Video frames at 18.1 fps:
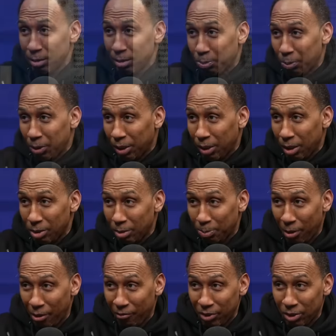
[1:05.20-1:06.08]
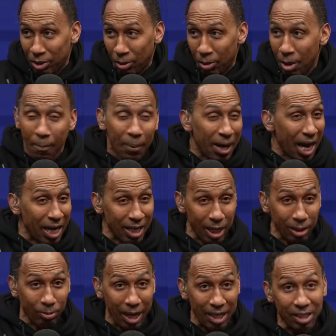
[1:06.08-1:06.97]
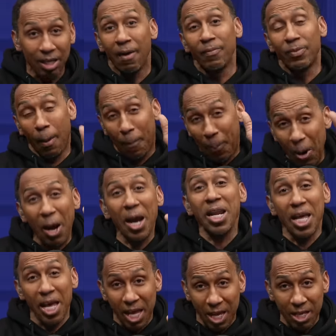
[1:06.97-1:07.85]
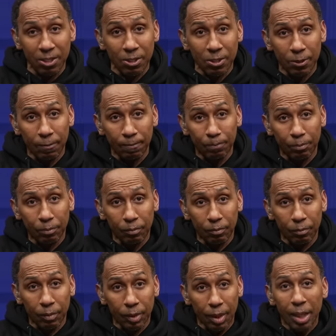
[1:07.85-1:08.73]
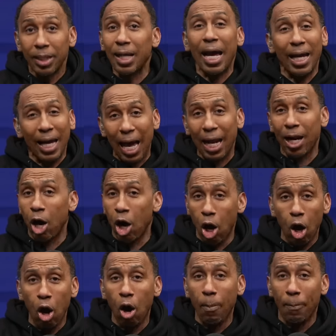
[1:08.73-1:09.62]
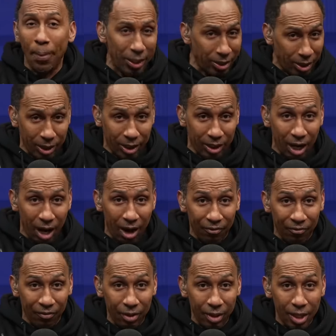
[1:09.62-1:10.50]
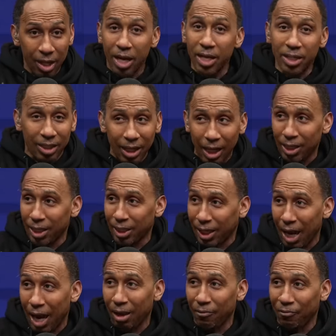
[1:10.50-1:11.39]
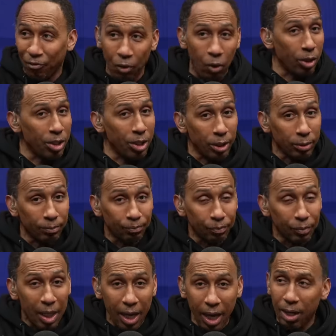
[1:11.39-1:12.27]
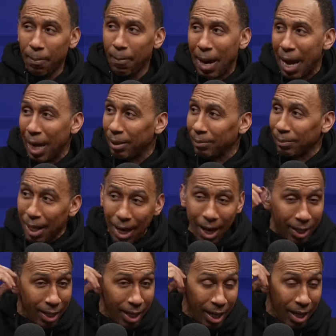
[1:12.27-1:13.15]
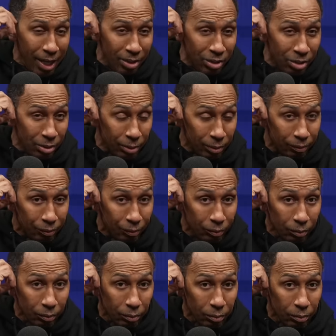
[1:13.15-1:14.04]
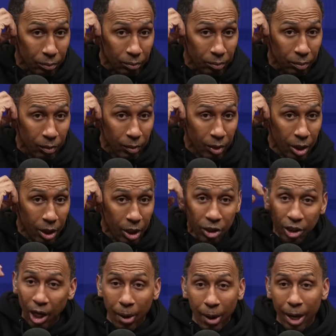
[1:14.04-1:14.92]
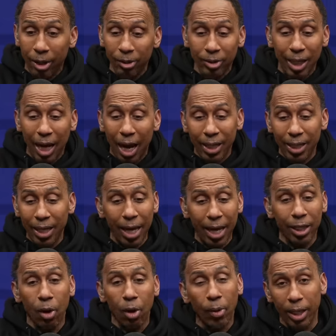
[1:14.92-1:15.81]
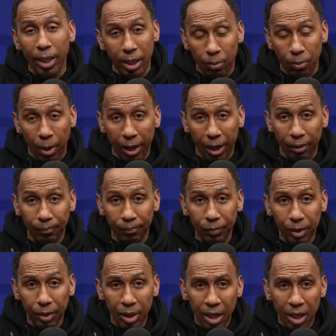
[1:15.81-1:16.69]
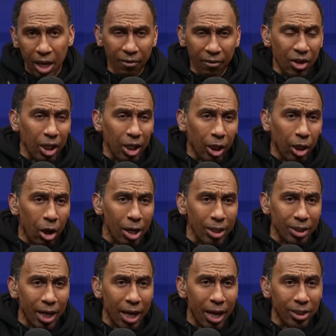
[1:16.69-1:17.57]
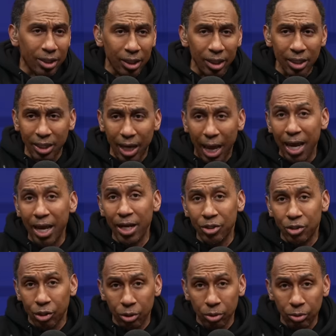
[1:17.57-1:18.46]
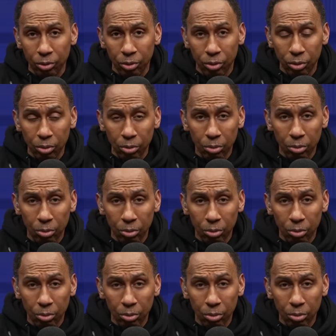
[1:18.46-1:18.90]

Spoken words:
that's pretty close to perfect too. But I digress. The point is, they got a whole bunch of stuff in Southern California. And the bottom line is, Shohei Ohtani ain't going anywhere. If you're the Los Angeles Angels,